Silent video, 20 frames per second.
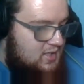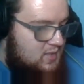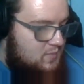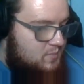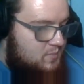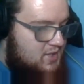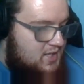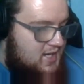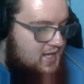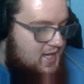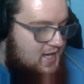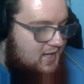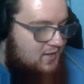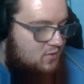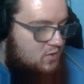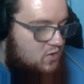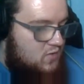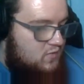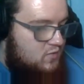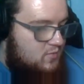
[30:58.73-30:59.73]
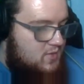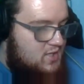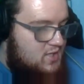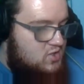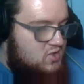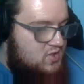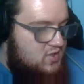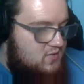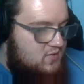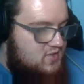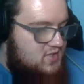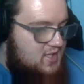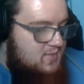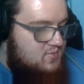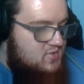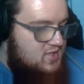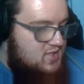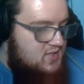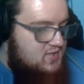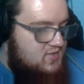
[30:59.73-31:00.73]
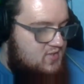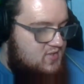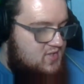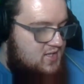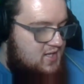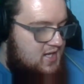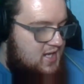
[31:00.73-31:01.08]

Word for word: But yeah, uh, Overwatch 2 team teases an